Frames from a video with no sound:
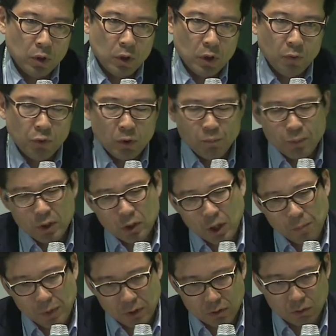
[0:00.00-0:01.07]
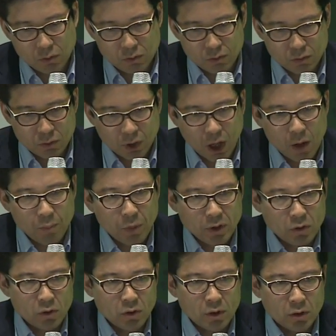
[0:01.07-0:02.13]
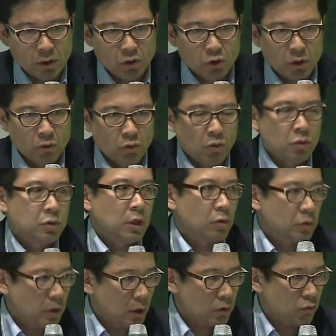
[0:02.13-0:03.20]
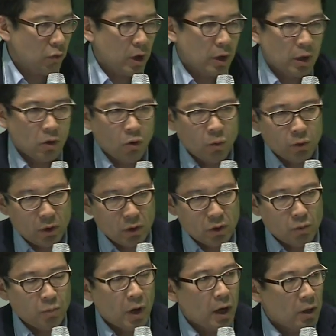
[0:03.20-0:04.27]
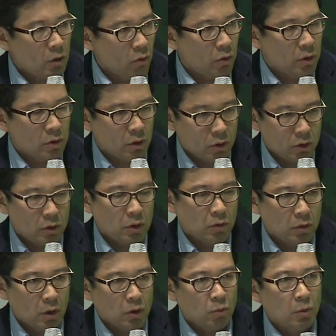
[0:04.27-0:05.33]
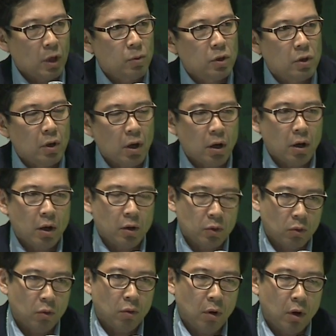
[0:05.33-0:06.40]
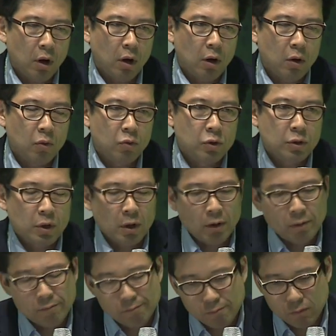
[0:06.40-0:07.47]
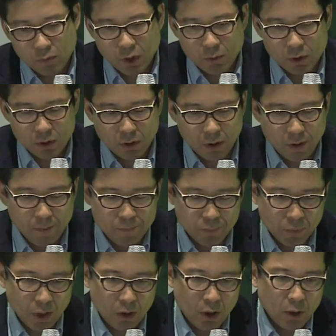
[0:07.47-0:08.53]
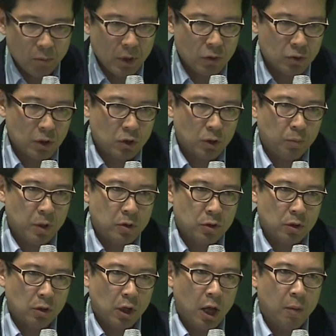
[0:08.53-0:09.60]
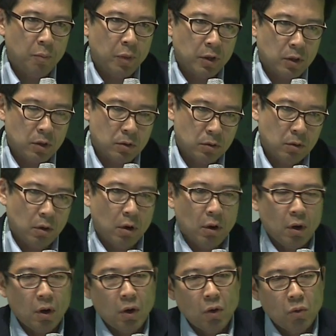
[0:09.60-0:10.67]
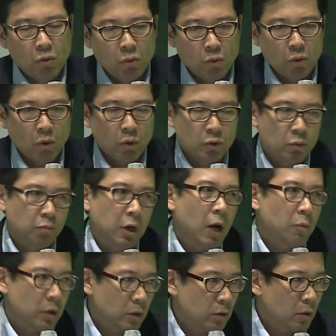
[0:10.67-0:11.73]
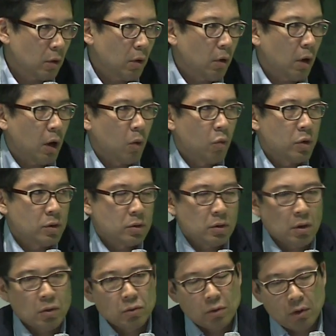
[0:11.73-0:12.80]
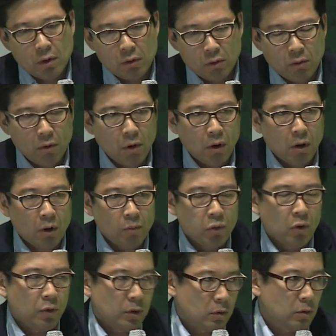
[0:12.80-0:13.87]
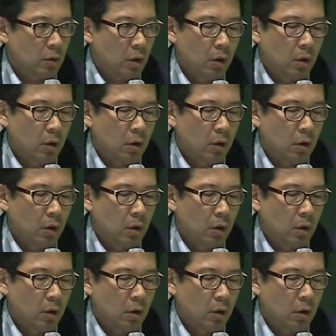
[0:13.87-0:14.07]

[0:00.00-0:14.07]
if we pick up a company in such a growth sectors like robotics, bio, and such a sectors, maybe we can maybe make such a venture companies go to public without profit.